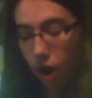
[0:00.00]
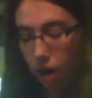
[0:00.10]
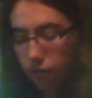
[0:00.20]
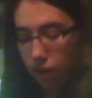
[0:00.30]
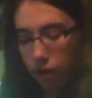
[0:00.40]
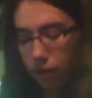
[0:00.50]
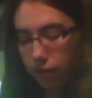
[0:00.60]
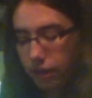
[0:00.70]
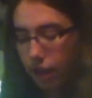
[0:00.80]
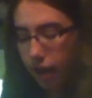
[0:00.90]
are very
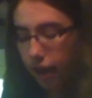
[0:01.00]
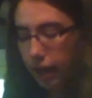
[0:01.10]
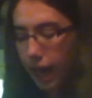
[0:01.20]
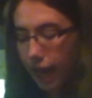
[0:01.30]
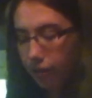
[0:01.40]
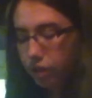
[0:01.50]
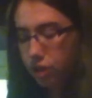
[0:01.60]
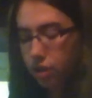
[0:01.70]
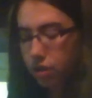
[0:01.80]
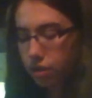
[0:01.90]
fertile, and
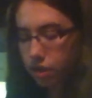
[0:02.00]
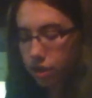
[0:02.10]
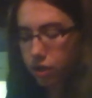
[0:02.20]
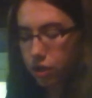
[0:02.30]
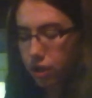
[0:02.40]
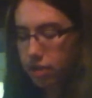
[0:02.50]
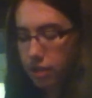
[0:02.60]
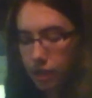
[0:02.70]
agriculture in